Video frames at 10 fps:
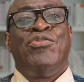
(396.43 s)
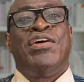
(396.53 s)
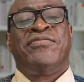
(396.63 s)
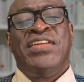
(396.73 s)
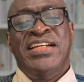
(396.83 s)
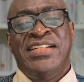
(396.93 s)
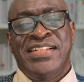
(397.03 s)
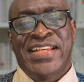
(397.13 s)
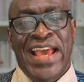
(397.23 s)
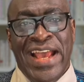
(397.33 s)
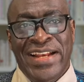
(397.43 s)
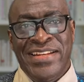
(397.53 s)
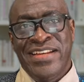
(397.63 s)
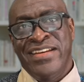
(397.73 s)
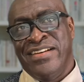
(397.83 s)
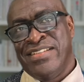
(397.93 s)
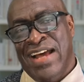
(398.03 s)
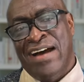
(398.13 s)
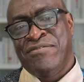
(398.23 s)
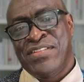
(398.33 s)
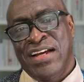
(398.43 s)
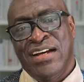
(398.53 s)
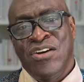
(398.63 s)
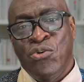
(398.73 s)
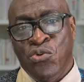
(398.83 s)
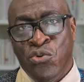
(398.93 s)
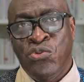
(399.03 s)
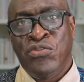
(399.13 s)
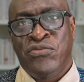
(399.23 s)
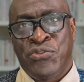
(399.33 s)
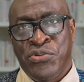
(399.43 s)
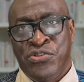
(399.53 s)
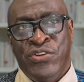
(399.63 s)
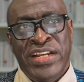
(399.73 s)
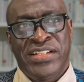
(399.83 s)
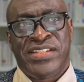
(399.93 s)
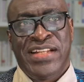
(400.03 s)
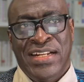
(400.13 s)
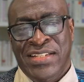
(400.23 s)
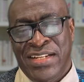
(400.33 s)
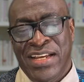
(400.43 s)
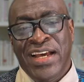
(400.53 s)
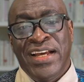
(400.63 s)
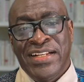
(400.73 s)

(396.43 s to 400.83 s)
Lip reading: roughly 10 years after Uhuru Fruit Drinks started